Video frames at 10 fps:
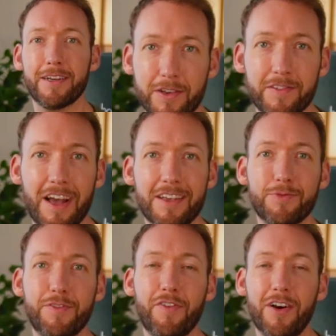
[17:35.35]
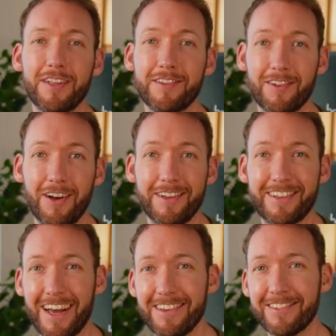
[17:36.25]
Because as we finally started
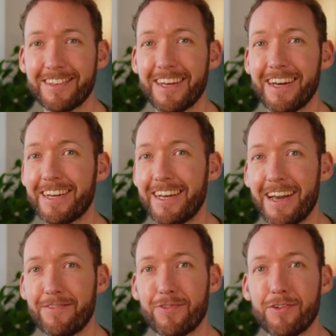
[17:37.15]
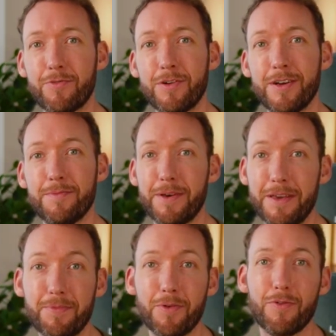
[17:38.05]
testing it and getting real
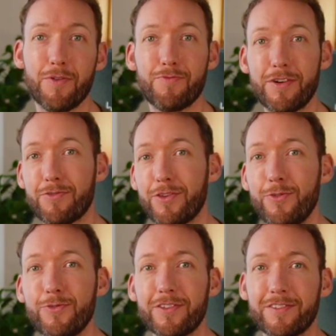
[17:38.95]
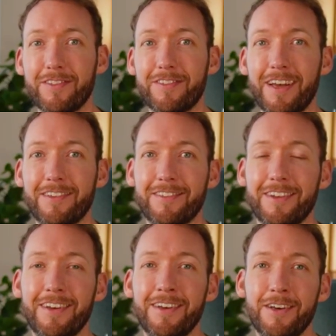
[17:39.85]
people, real users to test
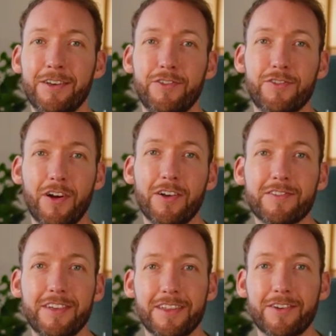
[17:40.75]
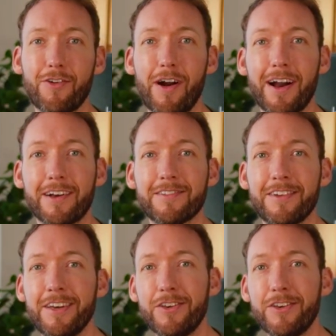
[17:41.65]
it, you start seeing the cracks.